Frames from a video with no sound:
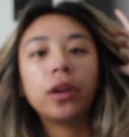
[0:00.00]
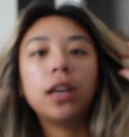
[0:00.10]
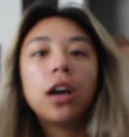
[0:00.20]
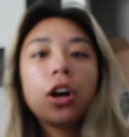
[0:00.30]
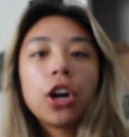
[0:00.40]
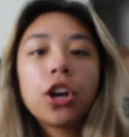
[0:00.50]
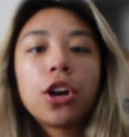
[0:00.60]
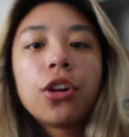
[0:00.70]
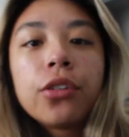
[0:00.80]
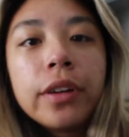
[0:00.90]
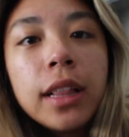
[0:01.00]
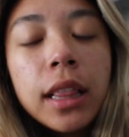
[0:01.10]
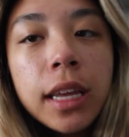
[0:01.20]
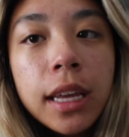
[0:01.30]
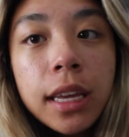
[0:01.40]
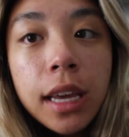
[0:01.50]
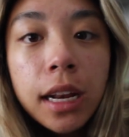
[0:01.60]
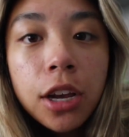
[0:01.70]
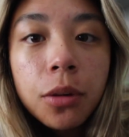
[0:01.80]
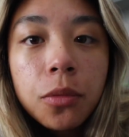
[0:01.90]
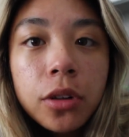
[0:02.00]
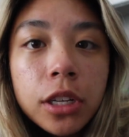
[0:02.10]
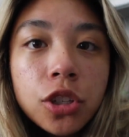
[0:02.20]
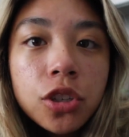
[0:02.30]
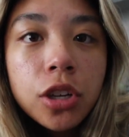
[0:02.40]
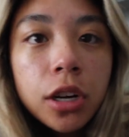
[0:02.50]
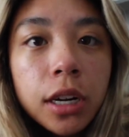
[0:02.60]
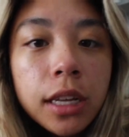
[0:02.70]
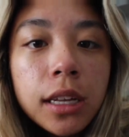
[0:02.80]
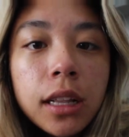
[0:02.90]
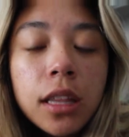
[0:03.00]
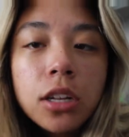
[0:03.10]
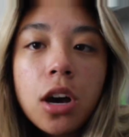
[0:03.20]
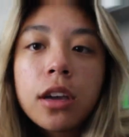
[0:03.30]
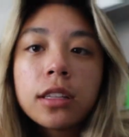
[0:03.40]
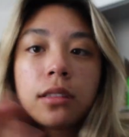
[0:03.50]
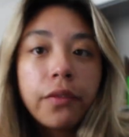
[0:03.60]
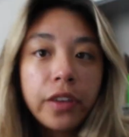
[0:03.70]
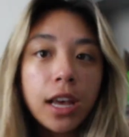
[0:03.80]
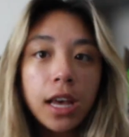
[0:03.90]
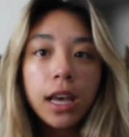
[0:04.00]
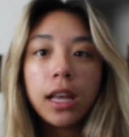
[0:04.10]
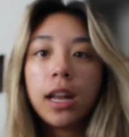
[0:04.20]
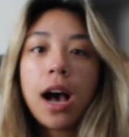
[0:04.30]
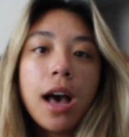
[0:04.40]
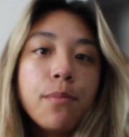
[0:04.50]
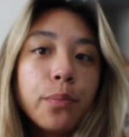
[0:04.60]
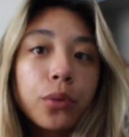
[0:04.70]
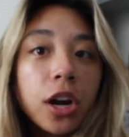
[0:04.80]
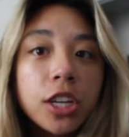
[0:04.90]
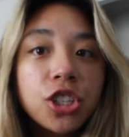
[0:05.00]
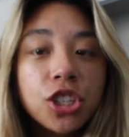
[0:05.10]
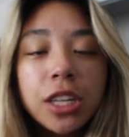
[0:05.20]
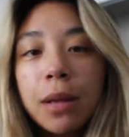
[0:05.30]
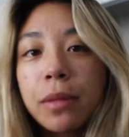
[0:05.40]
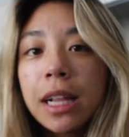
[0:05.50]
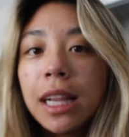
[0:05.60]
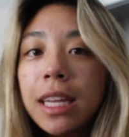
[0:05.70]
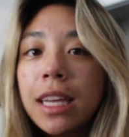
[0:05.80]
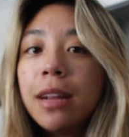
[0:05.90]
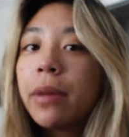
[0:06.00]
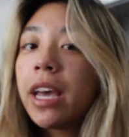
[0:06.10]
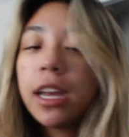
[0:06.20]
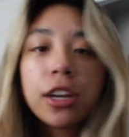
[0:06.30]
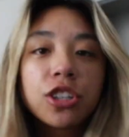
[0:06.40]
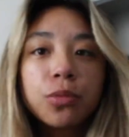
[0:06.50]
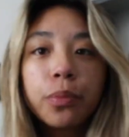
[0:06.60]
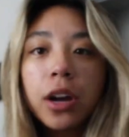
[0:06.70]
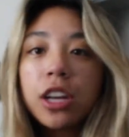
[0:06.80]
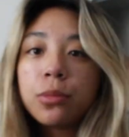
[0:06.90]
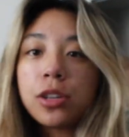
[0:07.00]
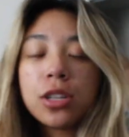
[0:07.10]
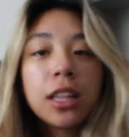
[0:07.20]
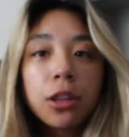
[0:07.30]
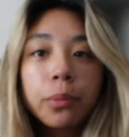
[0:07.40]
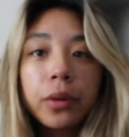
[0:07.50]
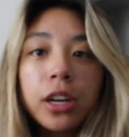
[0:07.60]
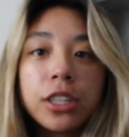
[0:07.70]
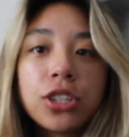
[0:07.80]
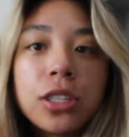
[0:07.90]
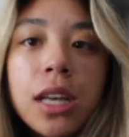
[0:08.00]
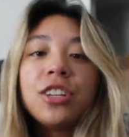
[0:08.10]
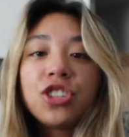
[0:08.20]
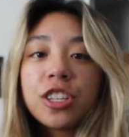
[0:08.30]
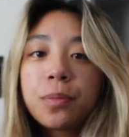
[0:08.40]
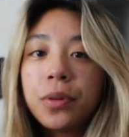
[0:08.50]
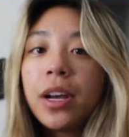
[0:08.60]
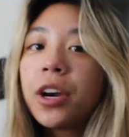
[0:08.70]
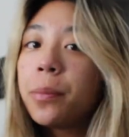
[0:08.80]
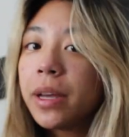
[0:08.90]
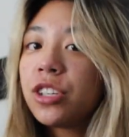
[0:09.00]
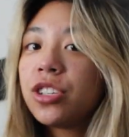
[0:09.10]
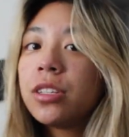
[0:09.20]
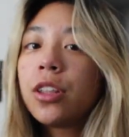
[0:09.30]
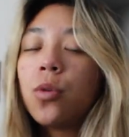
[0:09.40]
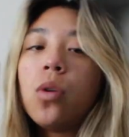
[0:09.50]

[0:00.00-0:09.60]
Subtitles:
We are currently getting our morning started. The dog is fed. I'm brushed. I'm clean. My hair is brushed. My teeth are brushed. I just put our bed sheets in the